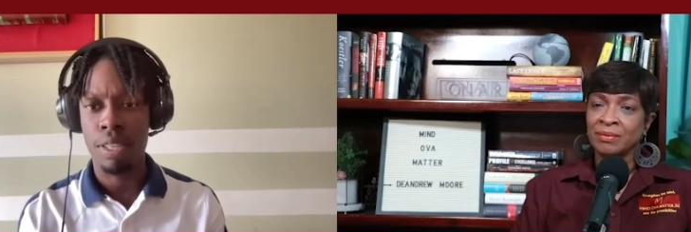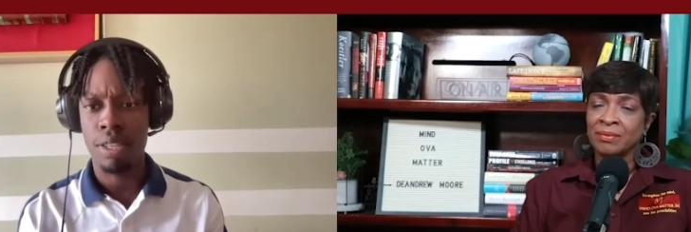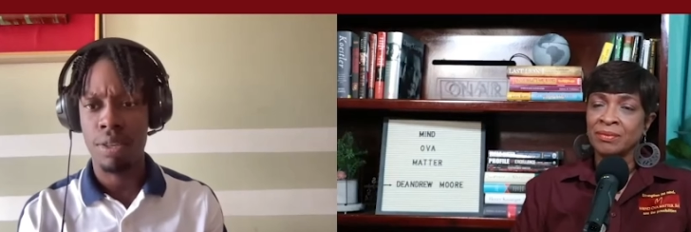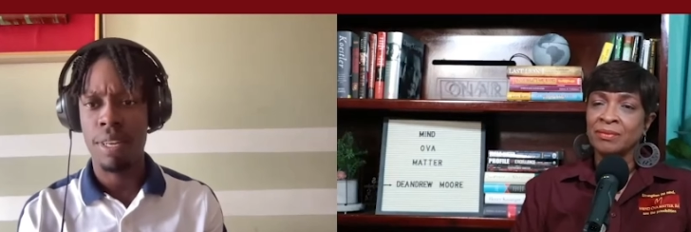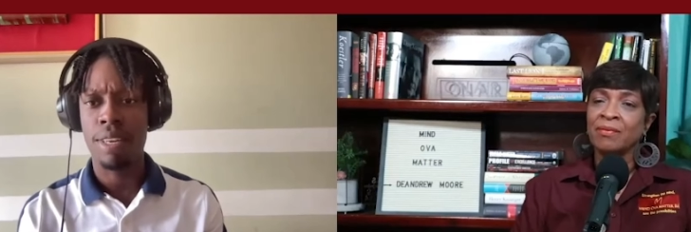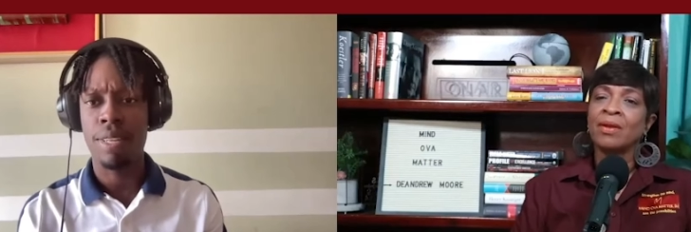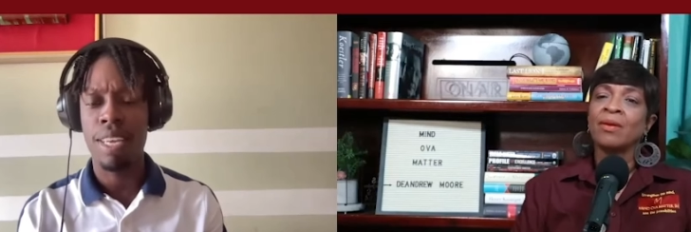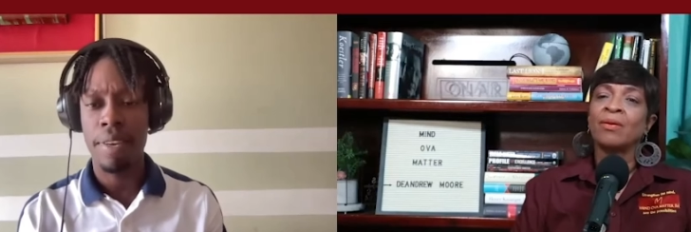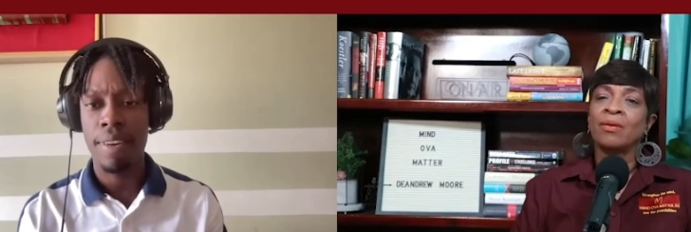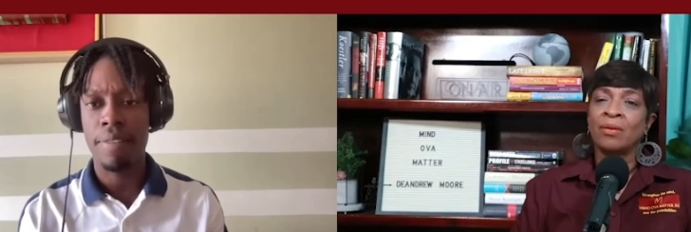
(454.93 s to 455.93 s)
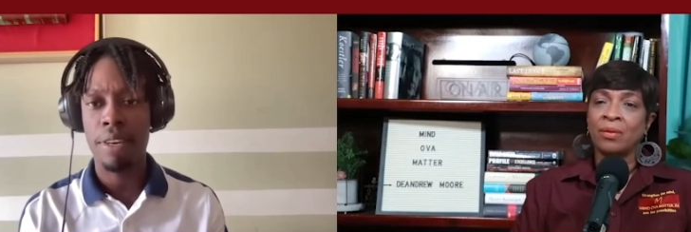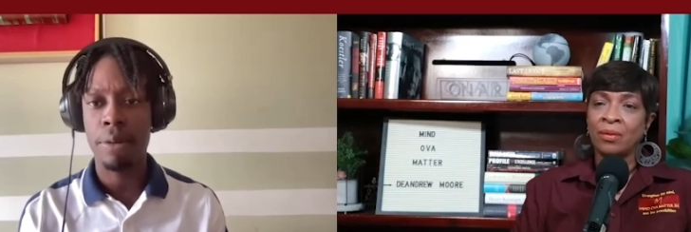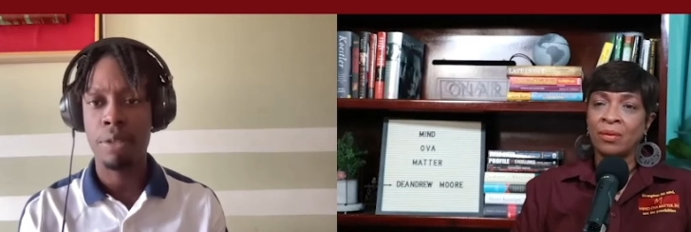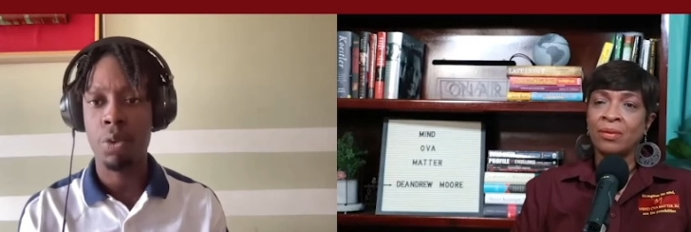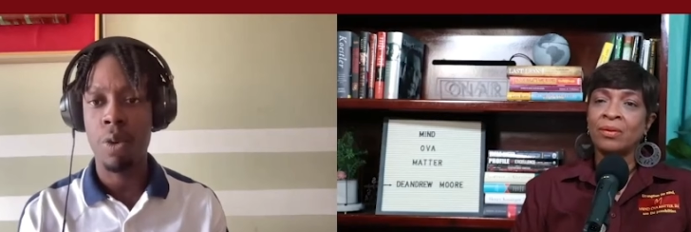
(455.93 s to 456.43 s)
Speaker 1: So I don't know if you've ever
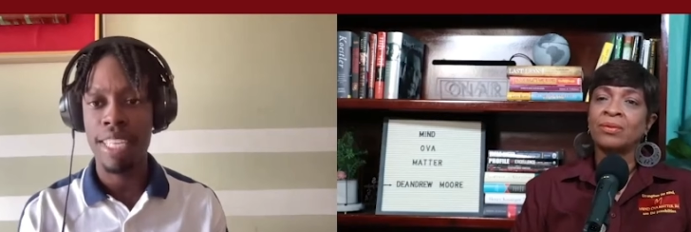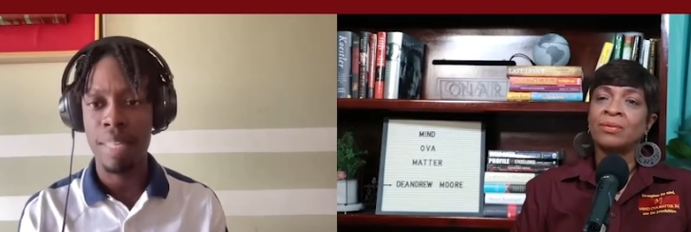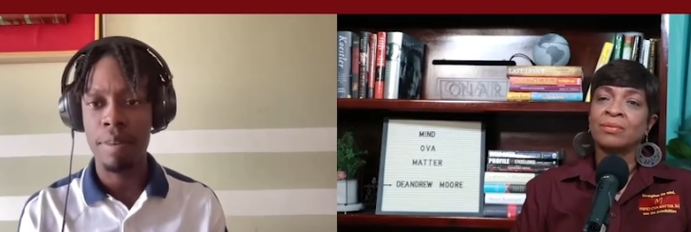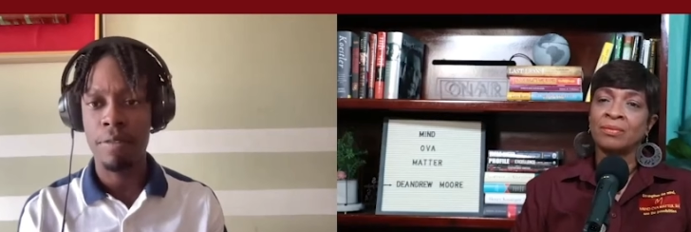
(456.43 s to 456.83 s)
used Waze oh.